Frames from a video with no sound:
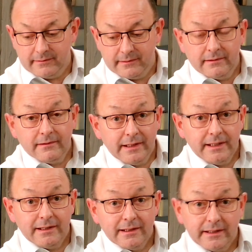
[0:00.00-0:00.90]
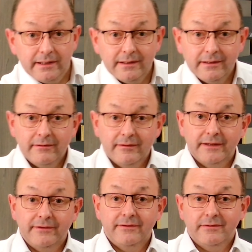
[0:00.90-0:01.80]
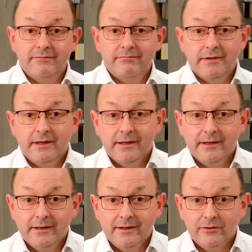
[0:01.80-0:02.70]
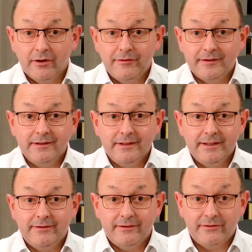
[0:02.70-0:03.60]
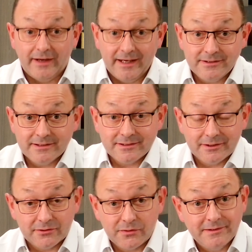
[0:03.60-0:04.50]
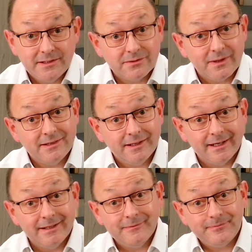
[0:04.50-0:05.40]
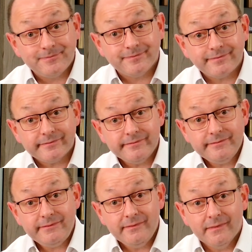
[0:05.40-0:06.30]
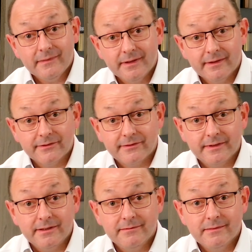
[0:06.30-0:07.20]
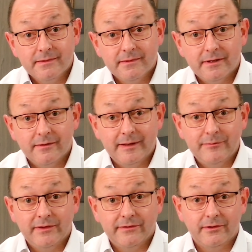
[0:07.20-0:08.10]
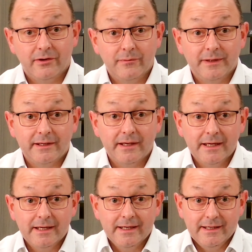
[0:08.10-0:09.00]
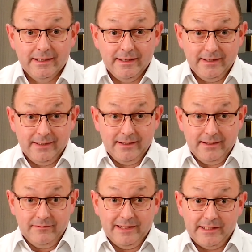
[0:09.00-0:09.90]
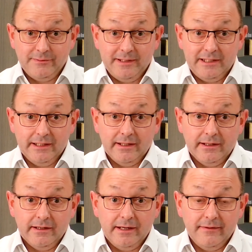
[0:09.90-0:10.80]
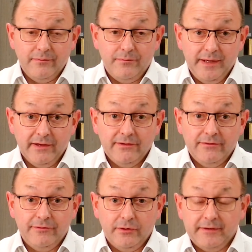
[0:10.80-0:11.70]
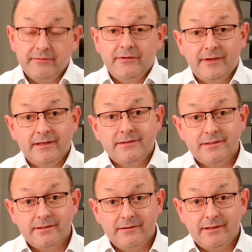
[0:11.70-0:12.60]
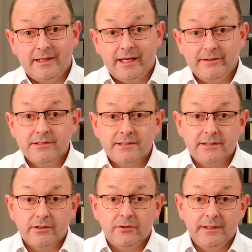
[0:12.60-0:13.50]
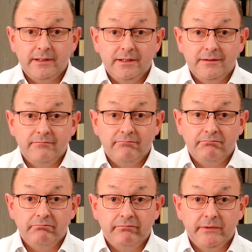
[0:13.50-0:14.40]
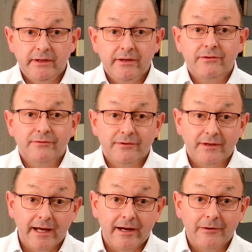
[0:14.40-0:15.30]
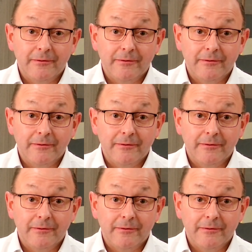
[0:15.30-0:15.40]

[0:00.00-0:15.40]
Legally, there's nothing you need to change until 2029. That's the amendment to Doc B. But let's be clear, BS 476 can still be used for now.